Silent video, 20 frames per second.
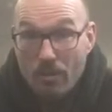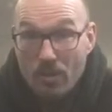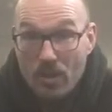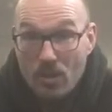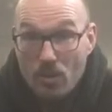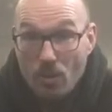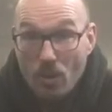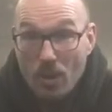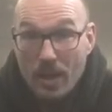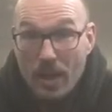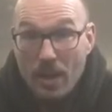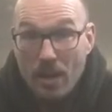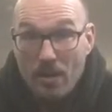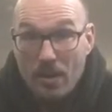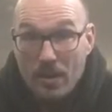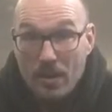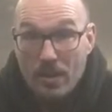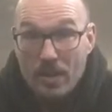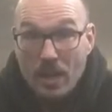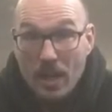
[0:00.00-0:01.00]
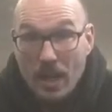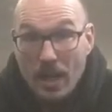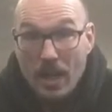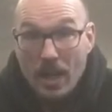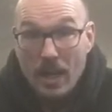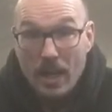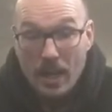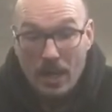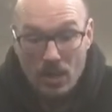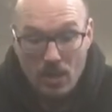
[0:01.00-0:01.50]
this workout
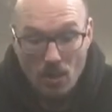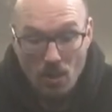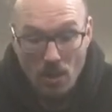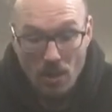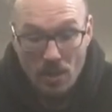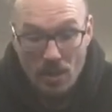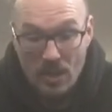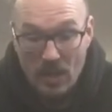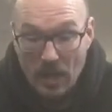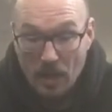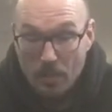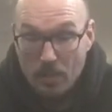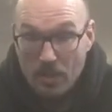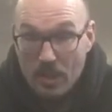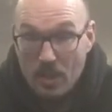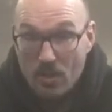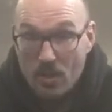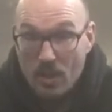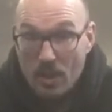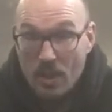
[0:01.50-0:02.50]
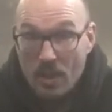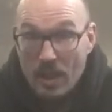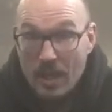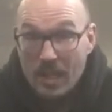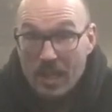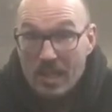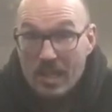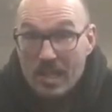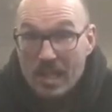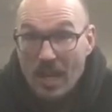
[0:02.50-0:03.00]
is go into tuck position,
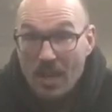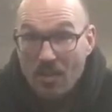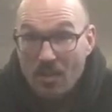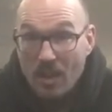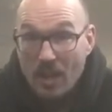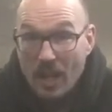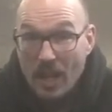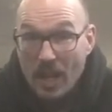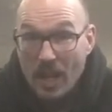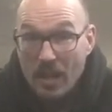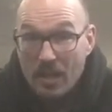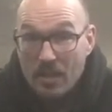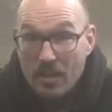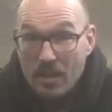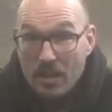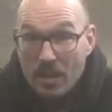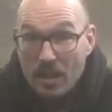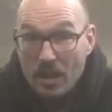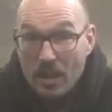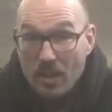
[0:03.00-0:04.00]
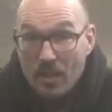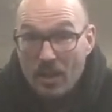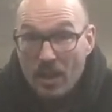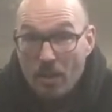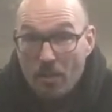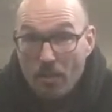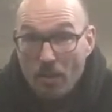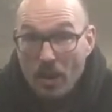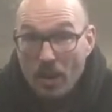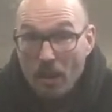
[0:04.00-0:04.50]
extend the legs,
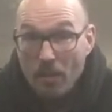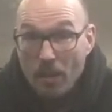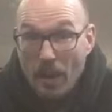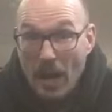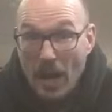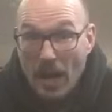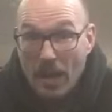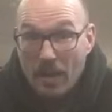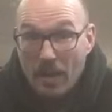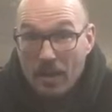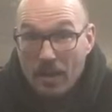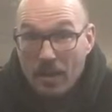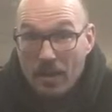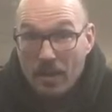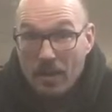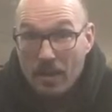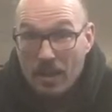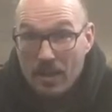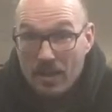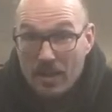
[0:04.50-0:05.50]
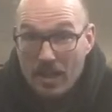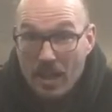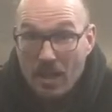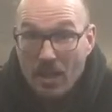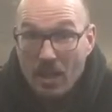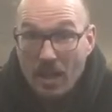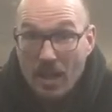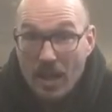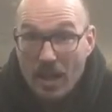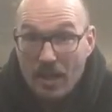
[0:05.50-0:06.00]
then bring them back. Extend the
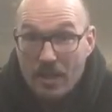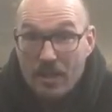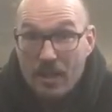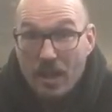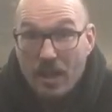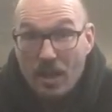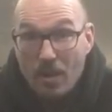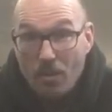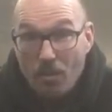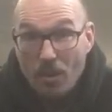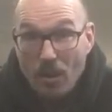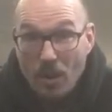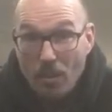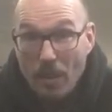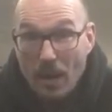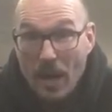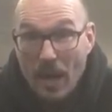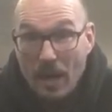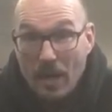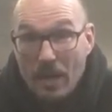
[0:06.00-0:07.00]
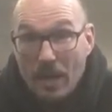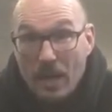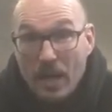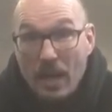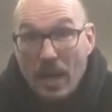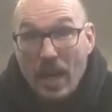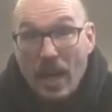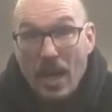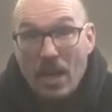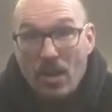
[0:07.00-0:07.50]
legs, bring them
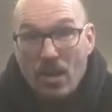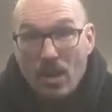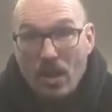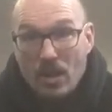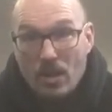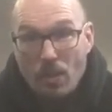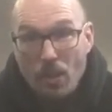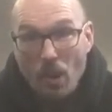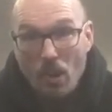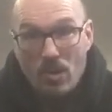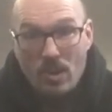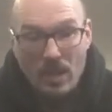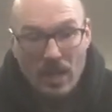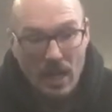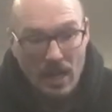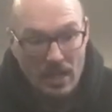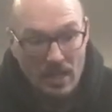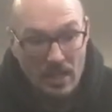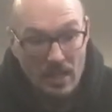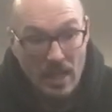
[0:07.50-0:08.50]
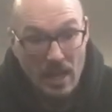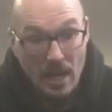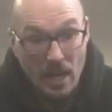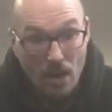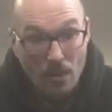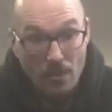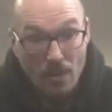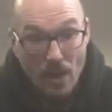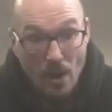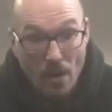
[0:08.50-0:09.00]
back. And as opposed to kind of staying
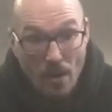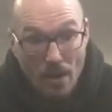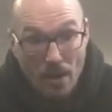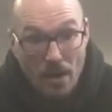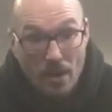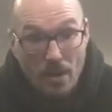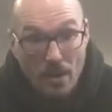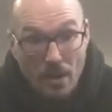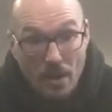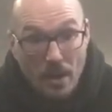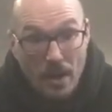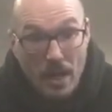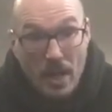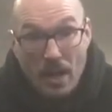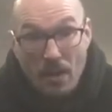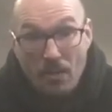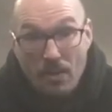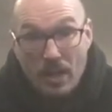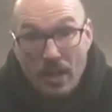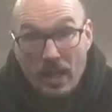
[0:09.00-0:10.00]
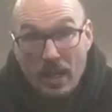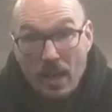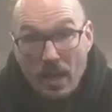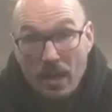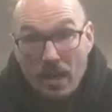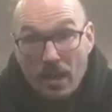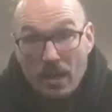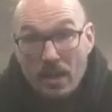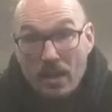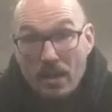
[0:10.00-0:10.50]
out there and everything
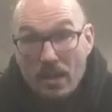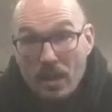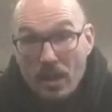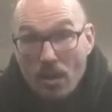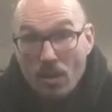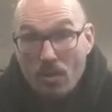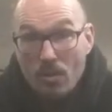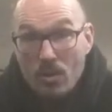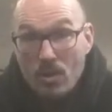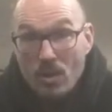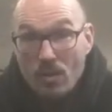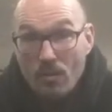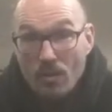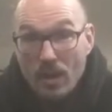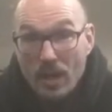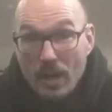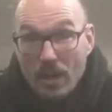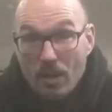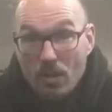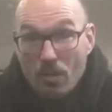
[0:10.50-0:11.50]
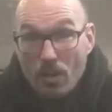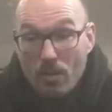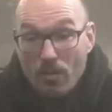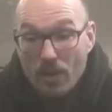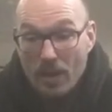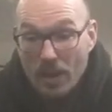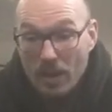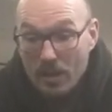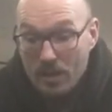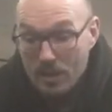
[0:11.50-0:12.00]
kind of, shivering and
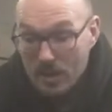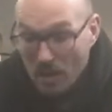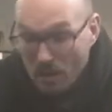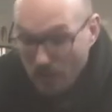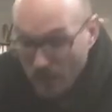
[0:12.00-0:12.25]
quivering and stuff